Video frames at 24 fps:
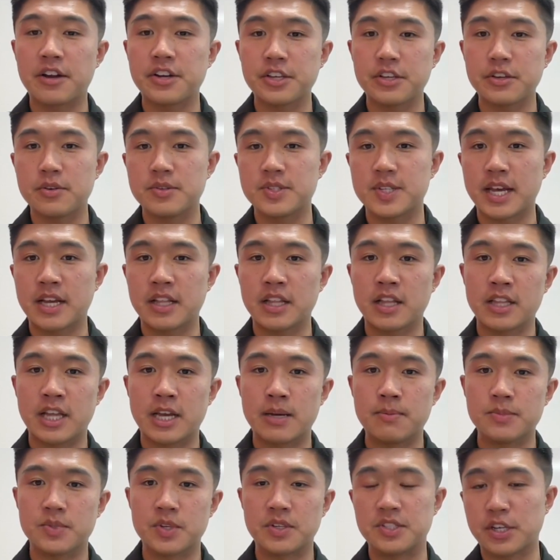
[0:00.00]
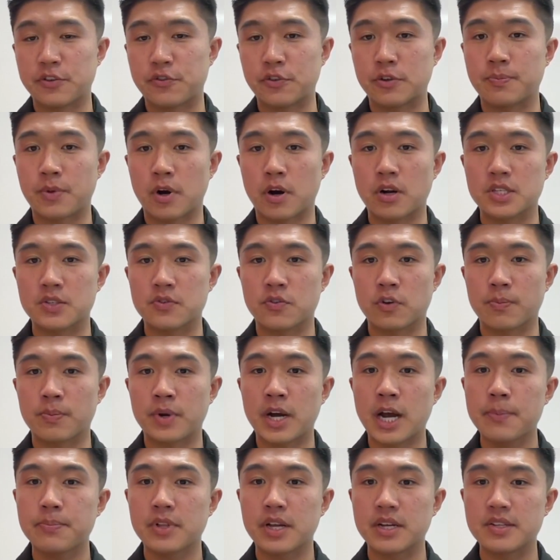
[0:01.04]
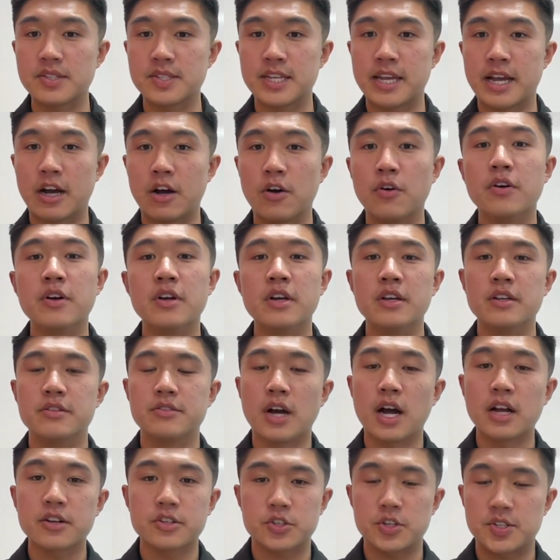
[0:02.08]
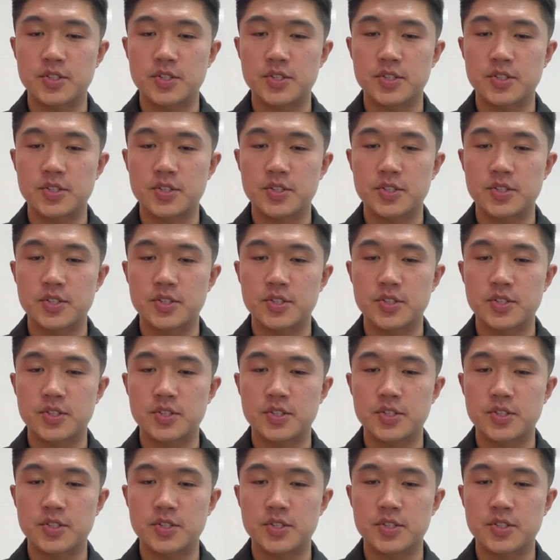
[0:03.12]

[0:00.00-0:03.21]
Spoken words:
to use LLMs in different parts of our pipelines now, not just